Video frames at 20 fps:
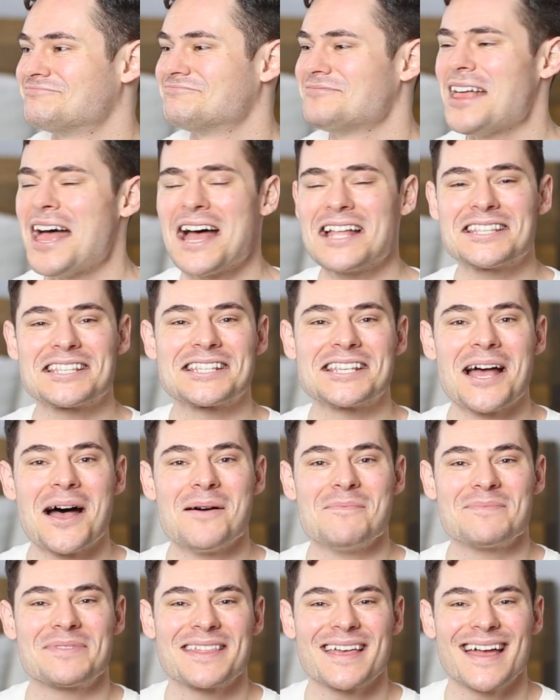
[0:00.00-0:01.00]
That's
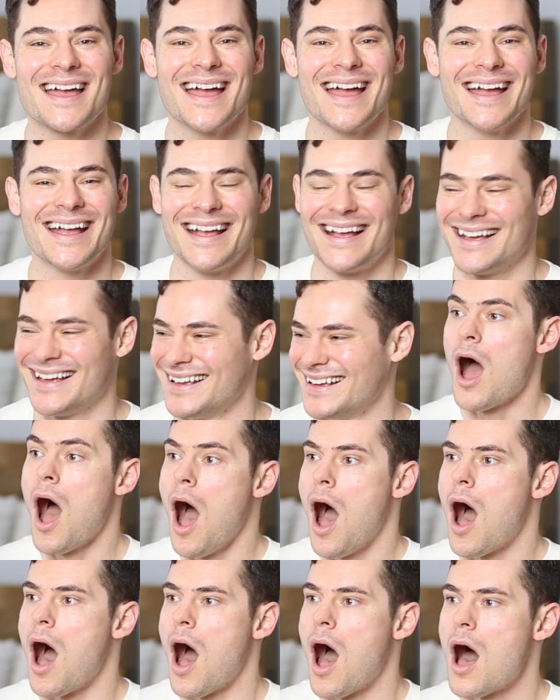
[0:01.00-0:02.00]
something!
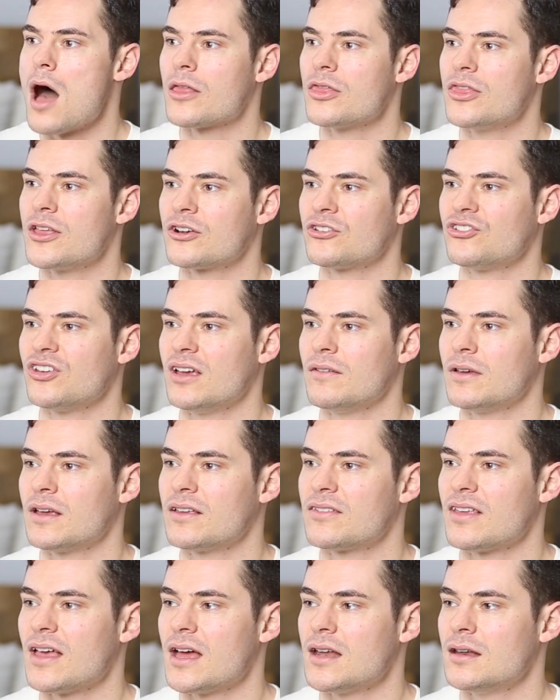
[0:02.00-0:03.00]
They're shaving
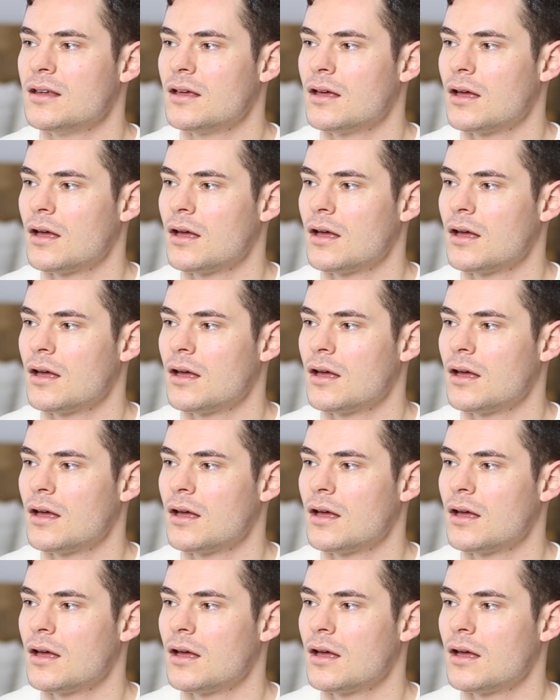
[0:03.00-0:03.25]
his head.